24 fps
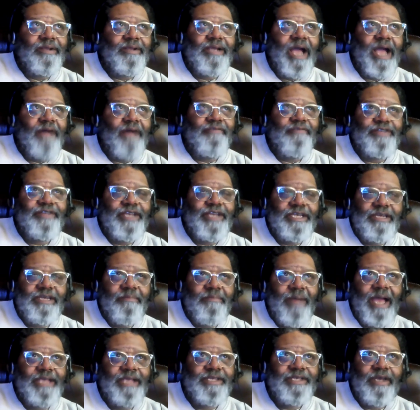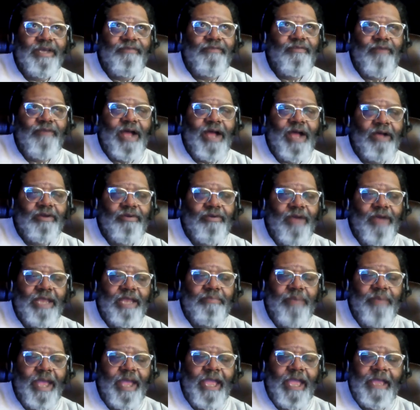conversation by itself around
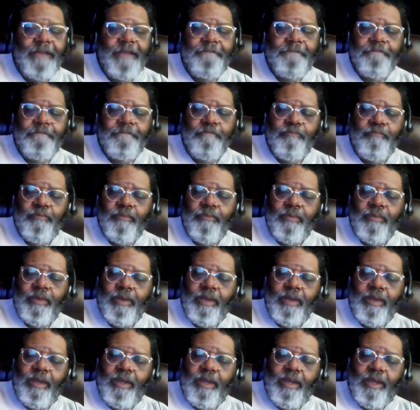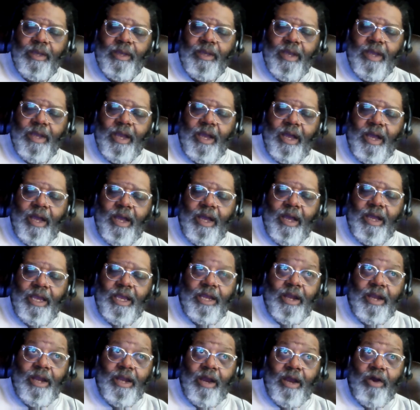chronic pain
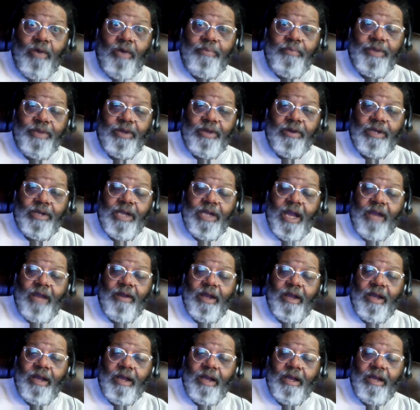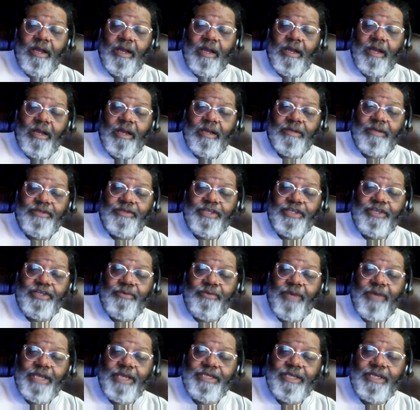uh, our opioid uh, uh,
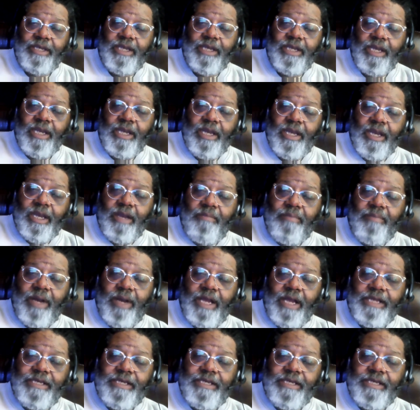situation. But